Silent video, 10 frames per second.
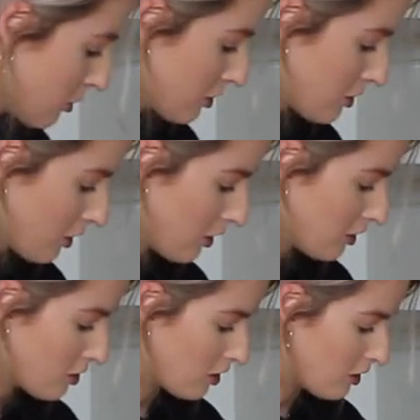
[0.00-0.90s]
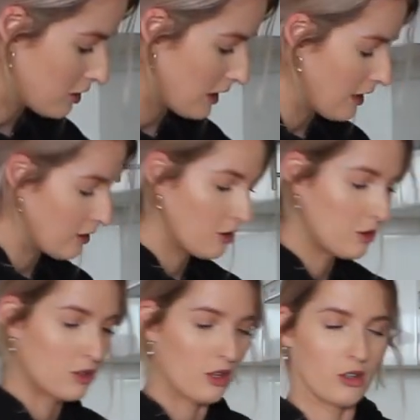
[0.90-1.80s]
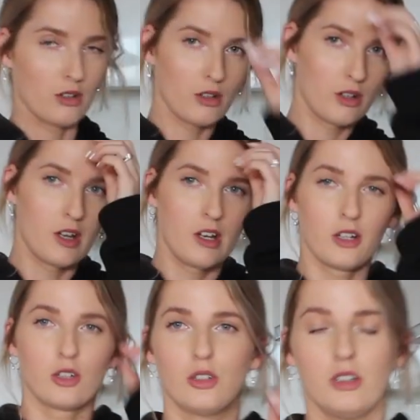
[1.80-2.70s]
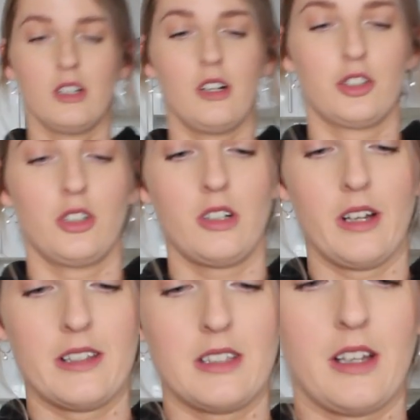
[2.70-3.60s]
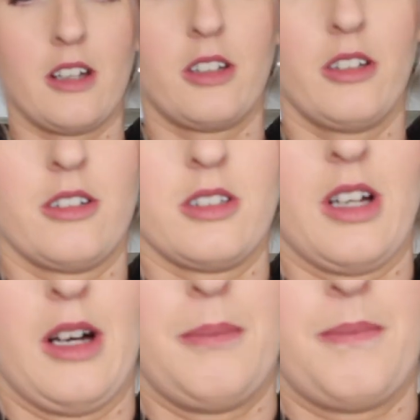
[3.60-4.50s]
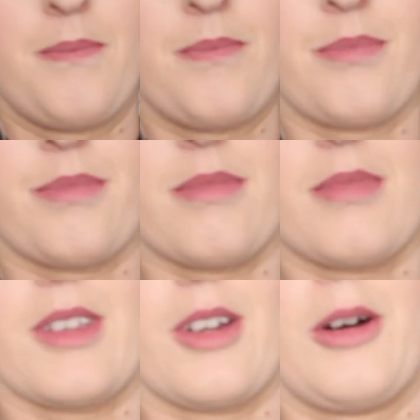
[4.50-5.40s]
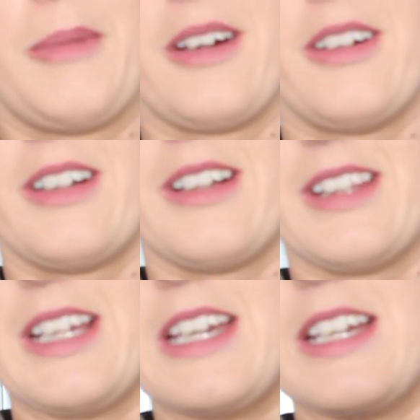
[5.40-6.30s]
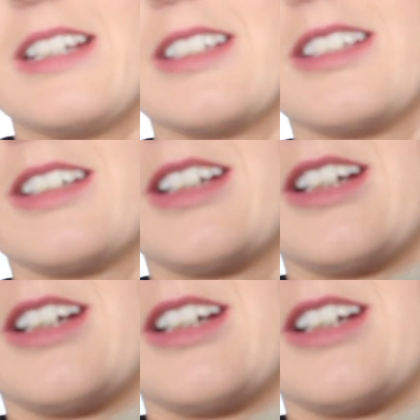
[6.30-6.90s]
also turned out so good. I'll show you guys like a close up. Oh my God, the heat.